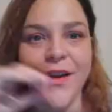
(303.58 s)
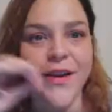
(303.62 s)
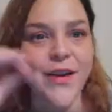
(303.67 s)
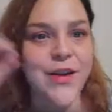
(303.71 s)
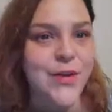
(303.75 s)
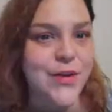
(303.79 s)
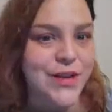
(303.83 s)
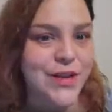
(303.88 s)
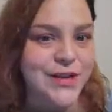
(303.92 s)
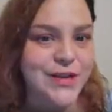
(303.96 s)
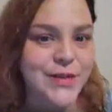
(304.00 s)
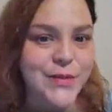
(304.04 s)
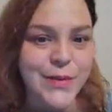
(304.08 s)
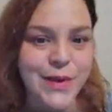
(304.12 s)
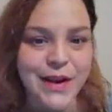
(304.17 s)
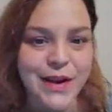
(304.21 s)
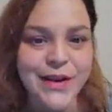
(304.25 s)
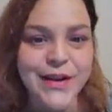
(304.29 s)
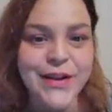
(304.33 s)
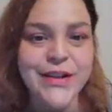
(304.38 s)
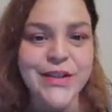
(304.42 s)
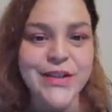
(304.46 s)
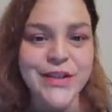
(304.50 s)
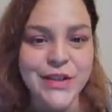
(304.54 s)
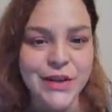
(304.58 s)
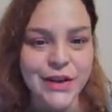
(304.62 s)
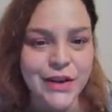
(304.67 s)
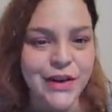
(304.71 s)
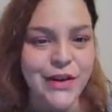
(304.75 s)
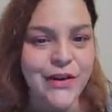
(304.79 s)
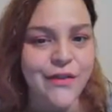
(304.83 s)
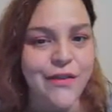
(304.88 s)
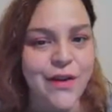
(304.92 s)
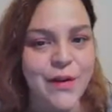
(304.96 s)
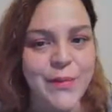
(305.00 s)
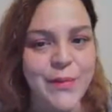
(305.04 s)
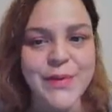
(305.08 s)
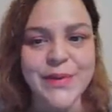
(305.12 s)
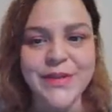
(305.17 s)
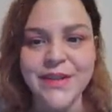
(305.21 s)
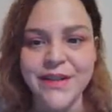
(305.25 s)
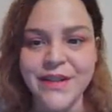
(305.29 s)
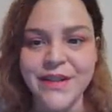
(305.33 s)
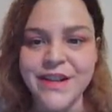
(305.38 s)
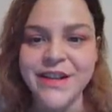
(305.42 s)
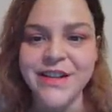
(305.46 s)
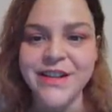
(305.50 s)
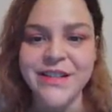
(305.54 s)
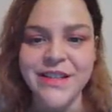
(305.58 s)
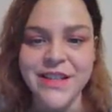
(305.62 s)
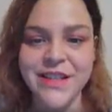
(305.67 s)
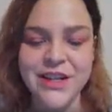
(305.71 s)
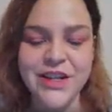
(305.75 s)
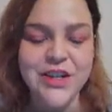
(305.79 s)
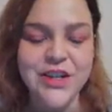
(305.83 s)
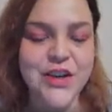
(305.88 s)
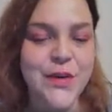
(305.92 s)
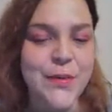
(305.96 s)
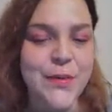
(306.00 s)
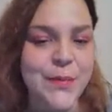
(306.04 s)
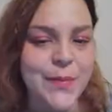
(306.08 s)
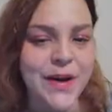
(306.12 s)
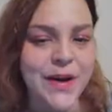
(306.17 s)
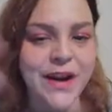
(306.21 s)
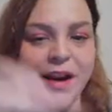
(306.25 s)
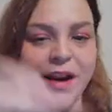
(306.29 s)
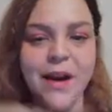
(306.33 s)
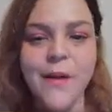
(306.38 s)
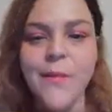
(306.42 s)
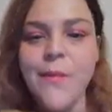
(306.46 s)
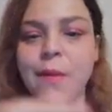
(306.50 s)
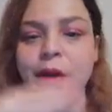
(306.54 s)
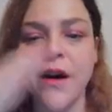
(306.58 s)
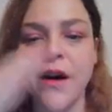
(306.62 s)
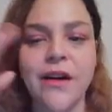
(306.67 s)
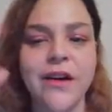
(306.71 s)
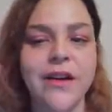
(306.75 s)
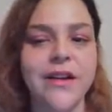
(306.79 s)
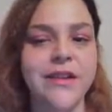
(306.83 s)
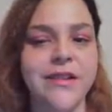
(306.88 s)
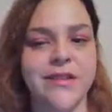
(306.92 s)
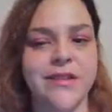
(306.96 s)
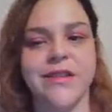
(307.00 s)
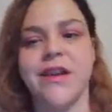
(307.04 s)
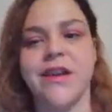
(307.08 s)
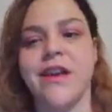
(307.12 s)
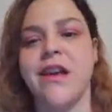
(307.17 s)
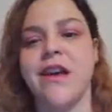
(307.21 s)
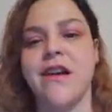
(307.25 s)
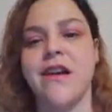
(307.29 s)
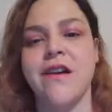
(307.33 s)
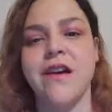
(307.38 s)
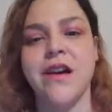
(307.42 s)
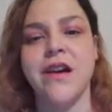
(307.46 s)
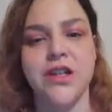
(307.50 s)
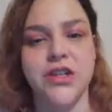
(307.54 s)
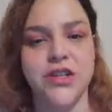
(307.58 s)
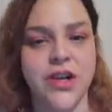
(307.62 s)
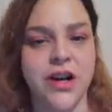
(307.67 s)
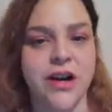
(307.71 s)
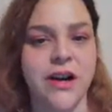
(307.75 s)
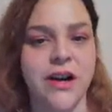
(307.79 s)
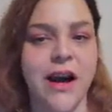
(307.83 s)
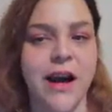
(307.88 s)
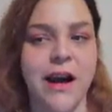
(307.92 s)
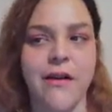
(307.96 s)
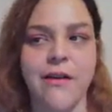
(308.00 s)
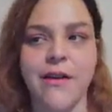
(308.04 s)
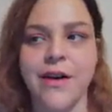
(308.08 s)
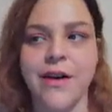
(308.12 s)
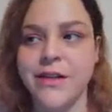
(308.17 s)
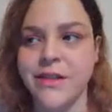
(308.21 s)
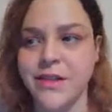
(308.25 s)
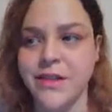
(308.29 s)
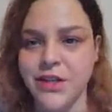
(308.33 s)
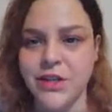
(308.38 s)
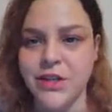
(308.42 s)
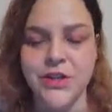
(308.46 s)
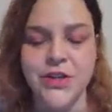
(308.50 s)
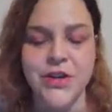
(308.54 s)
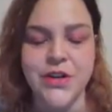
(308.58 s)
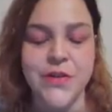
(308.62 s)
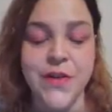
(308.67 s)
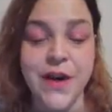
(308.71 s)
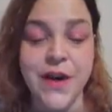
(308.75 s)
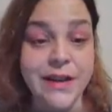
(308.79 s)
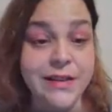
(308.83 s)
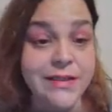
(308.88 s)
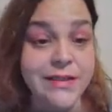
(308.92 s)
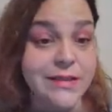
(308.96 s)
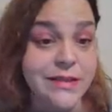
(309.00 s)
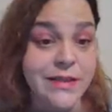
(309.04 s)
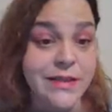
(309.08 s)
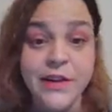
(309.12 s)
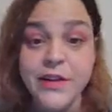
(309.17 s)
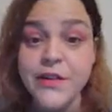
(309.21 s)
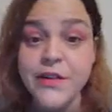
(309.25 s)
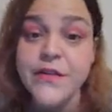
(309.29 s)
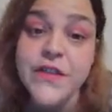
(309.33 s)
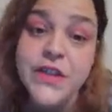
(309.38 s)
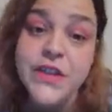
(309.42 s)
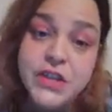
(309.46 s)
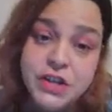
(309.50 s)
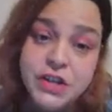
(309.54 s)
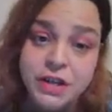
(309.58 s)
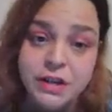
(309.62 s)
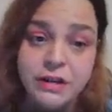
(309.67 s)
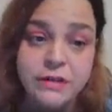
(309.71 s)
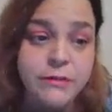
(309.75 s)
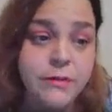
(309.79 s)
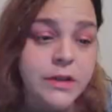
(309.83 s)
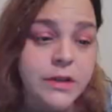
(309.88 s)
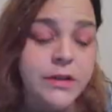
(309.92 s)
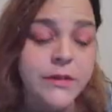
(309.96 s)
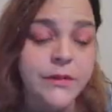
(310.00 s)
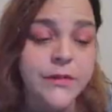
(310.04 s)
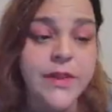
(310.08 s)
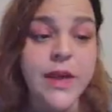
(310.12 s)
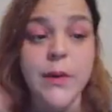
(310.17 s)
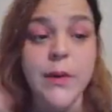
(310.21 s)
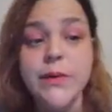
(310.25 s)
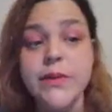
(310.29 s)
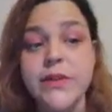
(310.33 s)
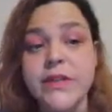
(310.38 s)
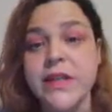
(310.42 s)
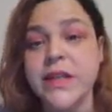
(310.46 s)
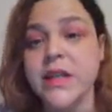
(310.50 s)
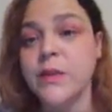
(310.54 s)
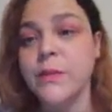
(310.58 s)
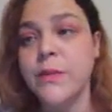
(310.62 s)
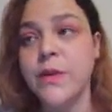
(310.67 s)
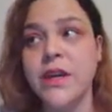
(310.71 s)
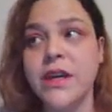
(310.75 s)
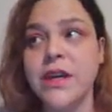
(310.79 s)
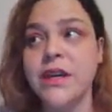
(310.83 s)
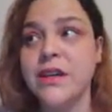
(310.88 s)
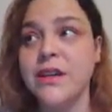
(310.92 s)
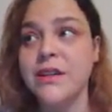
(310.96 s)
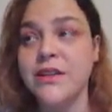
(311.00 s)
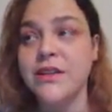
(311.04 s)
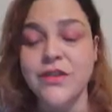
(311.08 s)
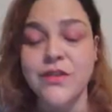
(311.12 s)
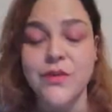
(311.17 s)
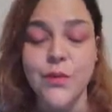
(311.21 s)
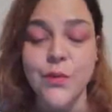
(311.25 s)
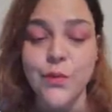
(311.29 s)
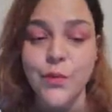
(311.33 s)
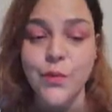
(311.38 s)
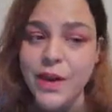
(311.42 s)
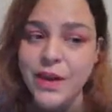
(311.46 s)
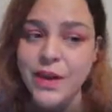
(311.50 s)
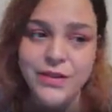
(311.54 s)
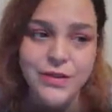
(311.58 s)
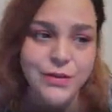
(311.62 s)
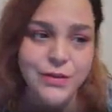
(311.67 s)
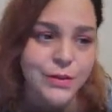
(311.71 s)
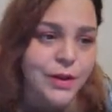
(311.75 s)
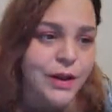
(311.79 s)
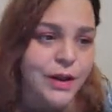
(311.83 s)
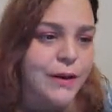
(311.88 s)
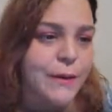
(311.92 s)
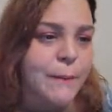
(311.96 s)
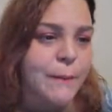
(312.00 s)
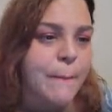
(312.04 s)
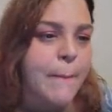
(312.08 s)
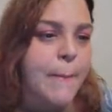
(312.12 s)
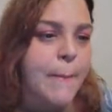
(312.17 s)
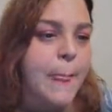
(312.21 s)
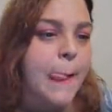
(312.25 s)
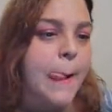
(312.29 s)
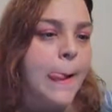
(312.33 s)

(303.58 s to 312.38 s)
I know that's weird, a circle representing a teacher, but I'm not going to sit here and draw out a teacher. That's not efficient. That would take me just way too long.